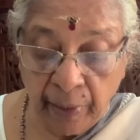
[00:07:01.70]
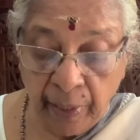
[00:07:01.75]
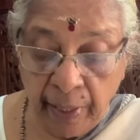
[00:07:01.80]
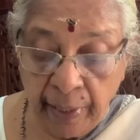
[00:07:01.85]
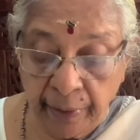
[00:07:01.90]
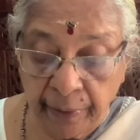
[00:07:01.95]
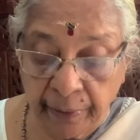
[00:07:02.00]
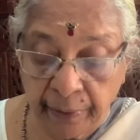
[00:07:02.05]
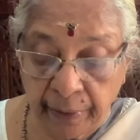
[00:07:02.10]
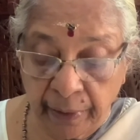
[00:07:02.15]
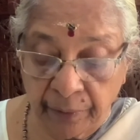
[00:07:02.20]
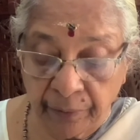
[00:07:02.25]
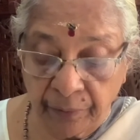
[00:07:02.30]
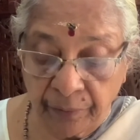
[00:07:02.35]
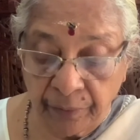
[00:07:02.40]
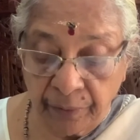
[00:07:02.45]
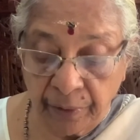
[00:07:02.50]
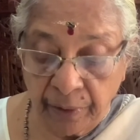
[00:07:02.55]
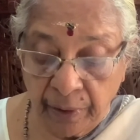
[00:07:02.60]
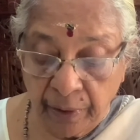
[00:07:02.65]
and
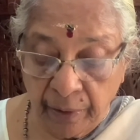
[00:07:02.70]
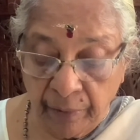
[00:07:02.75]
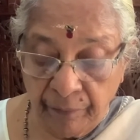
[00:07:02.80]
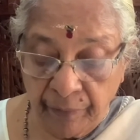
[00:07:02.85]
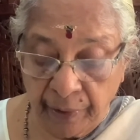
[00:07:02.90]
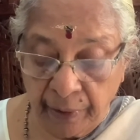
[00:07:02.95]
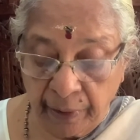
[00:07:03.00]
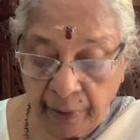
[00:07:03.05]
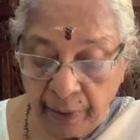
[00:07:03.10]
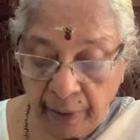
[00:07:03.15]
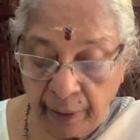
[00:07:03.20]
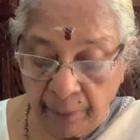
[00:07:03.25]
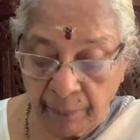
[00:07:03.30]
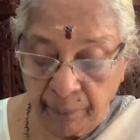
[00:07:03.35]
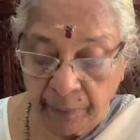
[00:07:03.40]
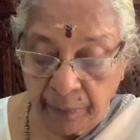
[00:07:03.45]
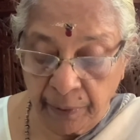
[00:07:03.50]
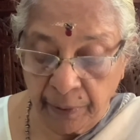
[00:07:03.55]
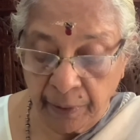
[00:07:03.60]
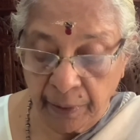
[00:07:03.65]
thus we
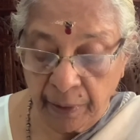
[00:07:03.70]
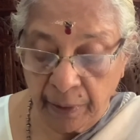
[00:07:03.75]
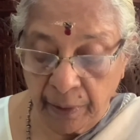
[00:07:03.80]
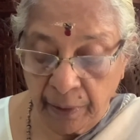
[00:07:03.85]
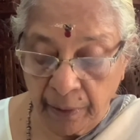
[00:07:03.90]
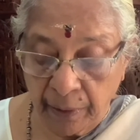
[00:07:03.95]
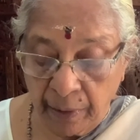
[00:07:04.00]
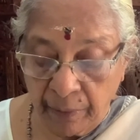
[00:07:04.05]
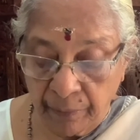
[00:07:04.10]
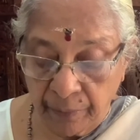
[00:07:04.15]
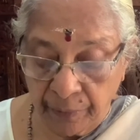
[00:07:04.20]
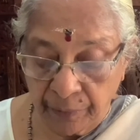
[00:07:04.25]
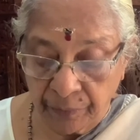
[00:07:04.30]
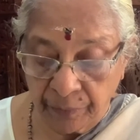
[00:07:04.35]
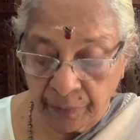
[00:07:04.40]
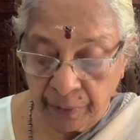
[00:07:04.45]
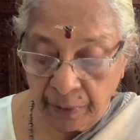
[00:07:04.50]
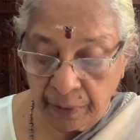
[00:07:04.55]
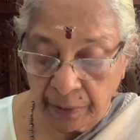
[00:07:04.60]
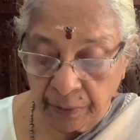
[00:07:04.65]
kept
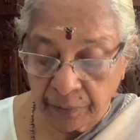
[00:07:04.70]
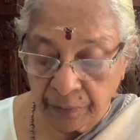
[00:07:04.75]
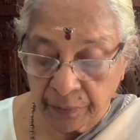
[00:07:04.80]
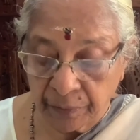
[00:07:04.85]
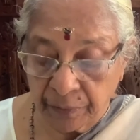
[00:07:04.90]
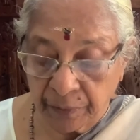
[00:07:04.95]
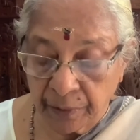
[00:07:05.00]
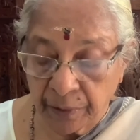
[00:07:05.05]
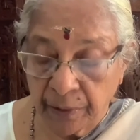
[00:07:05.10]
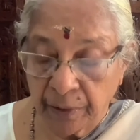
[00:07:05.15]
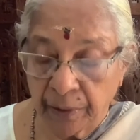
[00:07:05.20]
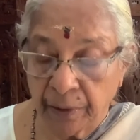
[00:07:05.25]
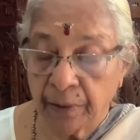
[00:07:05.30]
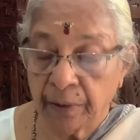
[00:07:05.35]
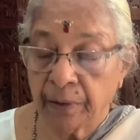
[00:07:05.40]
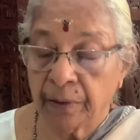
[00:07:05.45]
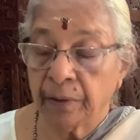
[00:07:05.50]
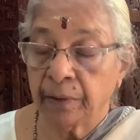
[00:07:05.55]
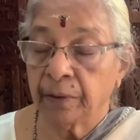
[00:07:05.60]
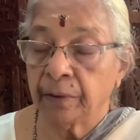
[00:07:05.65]
ourselves
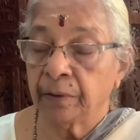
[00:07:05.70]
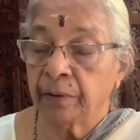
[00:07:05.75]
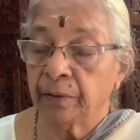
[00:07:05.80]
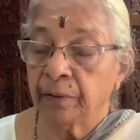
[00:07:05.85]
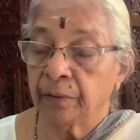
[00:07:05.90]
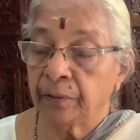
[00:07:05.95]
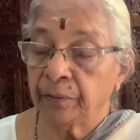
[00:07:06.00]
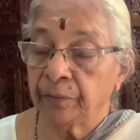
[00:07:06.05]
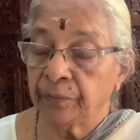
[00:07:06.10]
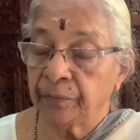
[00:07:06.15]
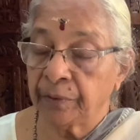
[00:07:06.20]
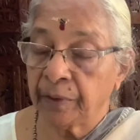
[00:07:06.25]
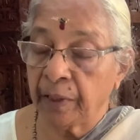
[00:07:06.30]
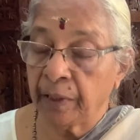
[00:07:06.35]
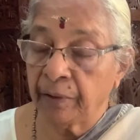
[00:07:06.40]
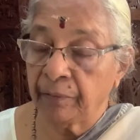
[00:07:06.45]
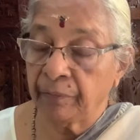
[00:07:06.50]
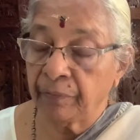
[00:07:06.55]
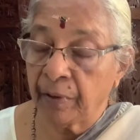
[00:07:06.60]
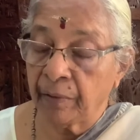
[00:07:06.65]

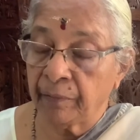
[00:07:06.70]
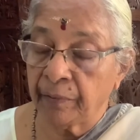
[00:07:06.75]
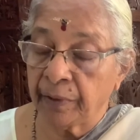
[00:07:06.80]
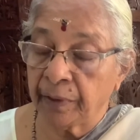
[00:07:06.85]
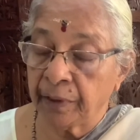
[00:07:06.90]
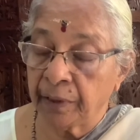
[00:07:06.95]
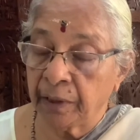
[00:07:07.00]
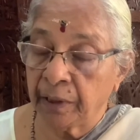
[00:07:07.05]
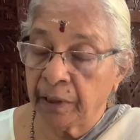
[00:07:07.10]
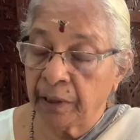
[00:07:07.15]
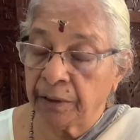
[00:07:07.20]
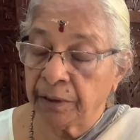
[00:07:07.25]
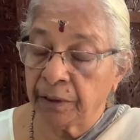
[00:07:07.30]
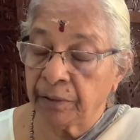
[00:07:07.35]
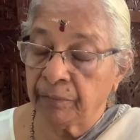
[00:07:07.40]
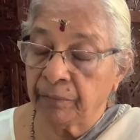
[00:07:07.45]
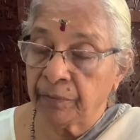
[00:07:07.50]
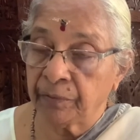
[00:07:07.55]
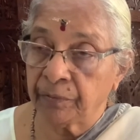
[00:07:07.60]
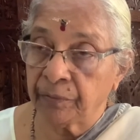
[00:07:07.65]
safe our
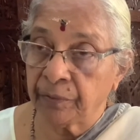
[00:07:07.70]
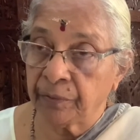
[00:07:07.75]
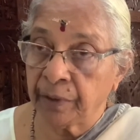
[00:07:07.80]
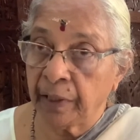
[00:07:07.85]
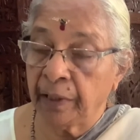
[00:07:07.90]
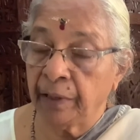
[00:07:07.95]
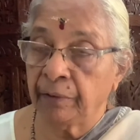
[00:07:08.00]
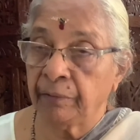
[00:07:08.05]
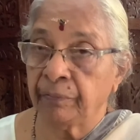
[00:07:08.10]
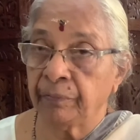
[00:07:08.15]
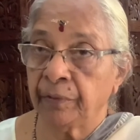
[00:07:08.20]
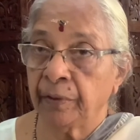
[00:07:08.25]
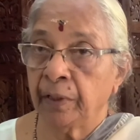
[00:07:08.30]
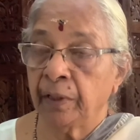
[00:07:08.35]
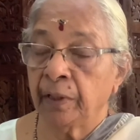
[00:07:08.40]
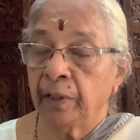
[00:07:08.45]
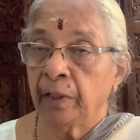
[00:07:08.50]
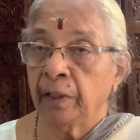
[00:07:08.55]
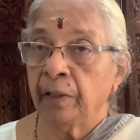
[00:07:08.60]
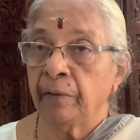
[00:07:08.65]
religion was safe
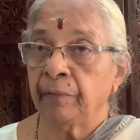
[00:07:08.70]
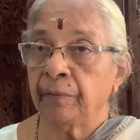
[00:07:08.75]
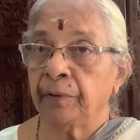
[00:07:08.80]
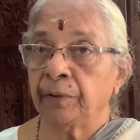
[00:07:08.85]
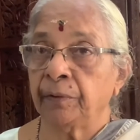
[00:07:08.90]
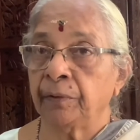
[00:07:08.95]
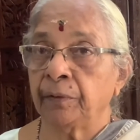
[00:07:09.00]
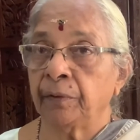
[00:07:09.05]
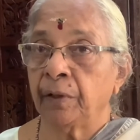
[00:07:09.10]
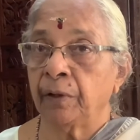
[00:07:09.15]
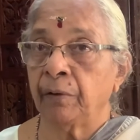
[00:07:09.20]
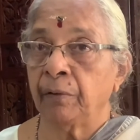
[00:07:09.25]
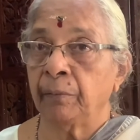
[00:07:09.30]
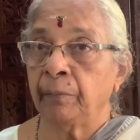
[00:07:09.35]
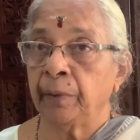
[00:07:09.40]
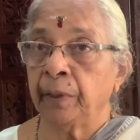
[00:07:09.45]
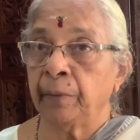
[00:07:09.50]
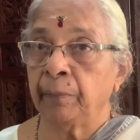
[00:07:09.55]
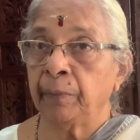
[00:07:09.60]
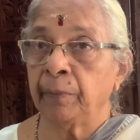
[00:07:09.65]
even though how
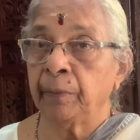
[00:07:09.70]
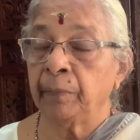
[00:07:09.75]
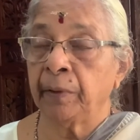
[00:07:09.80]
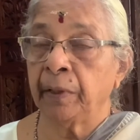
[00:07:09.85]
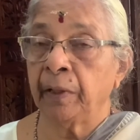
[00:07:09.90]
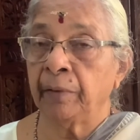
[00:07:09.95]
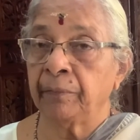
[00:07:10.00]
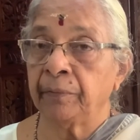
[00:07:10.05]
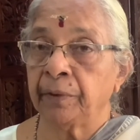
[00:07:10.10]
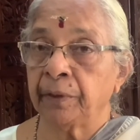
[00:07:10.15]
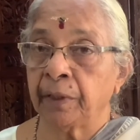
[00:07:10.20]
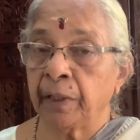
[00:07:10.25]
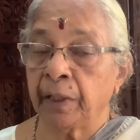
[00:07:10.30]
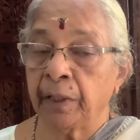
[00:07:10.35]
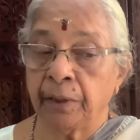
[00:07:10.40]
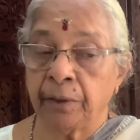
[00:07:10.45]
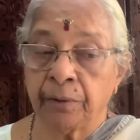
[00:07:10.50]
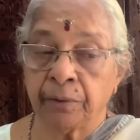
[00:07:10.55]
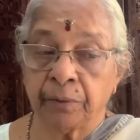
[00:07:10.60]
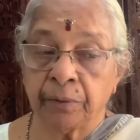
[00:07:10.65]
many people have
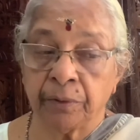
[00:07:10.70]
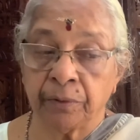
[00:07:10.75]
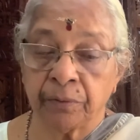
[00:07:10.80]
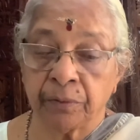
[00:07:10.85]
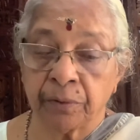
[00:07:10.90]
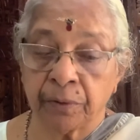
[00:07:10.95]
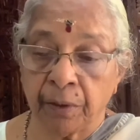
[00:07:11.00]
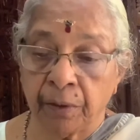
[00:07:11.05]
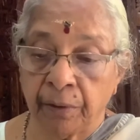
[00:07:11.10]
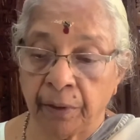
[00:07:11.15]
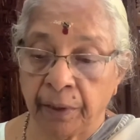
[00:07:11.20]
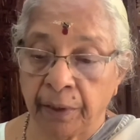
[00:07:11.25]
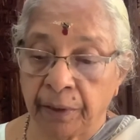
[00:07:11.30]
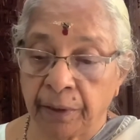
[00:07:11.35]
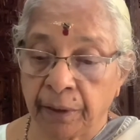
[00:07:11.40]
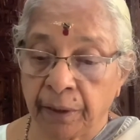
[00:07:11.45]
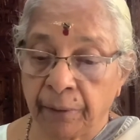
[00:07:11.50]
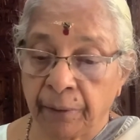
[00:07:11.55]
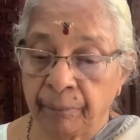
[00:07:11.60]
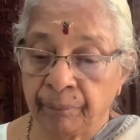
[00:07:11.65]
tried to destroy it
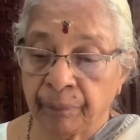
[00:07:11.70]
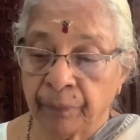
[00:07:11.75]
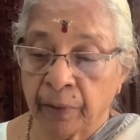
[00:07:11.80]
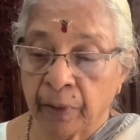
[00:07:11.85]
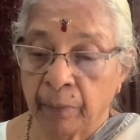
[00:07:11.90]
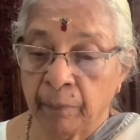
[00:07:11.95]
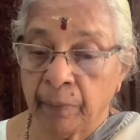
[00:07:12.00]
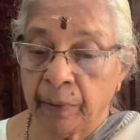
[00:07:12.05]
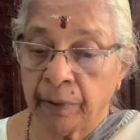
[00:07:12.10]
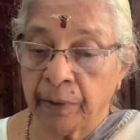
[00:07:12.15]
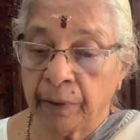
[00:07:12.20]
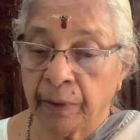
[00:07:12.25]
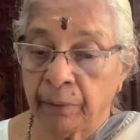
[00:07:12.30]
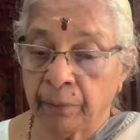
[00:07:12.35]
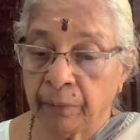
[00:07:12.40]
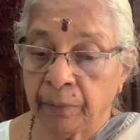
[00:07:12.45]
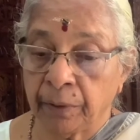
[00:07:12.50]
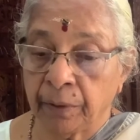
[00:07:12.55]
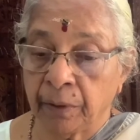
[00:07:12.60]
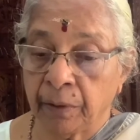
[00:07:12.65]
but they
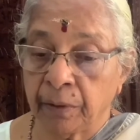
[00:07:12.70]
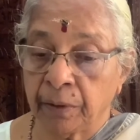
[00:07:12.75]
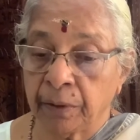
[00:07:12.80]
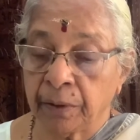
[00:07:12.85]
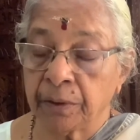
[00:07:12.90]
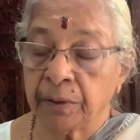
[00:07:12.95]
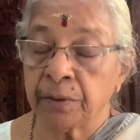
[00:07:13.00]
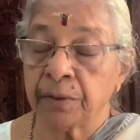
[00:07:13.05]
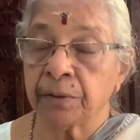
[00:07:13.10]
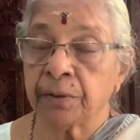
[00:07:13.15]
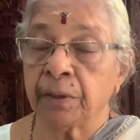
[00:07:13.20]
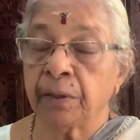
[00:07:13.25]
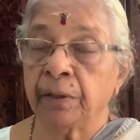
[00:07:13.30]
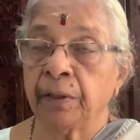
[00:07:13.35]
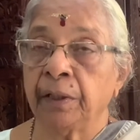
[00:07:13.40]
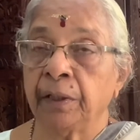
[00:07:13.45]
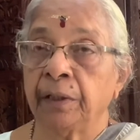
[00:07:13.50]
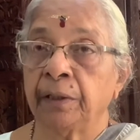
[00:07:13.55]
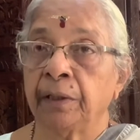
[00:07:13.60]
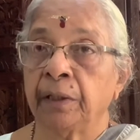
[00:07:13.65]
could not destroy
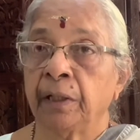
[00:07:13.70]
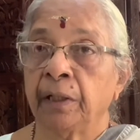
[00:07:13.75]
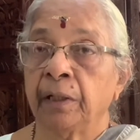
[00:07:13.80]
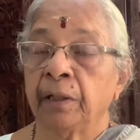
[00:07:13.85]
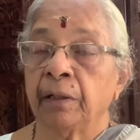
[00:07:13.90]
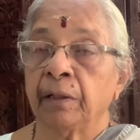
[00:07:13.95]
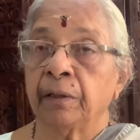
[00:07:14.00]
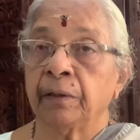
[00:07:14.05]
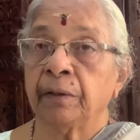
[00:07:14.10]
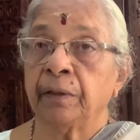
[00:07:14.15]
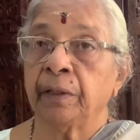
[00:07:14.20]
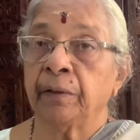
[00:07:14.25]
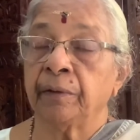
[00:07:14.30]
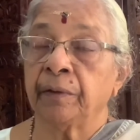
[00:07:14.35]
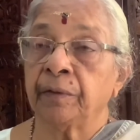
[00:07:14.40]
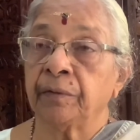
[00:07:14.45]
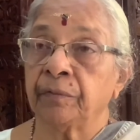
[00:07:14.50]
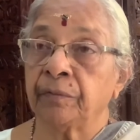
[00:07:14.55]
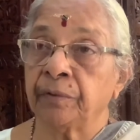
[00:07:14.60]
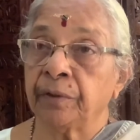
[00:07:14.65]
it they
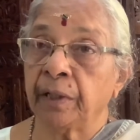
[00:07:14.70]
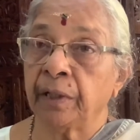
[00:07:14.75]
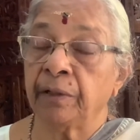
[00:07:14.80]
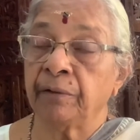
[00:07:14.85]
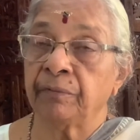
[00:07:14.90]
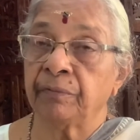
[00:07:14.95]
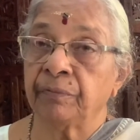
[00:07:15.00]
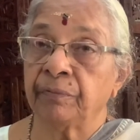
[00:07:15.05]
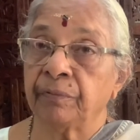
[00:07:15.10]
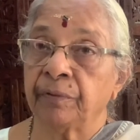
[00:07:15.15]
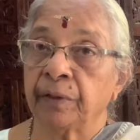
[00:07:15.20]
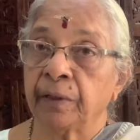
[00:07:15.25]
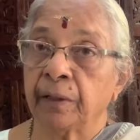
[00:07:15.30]
are safe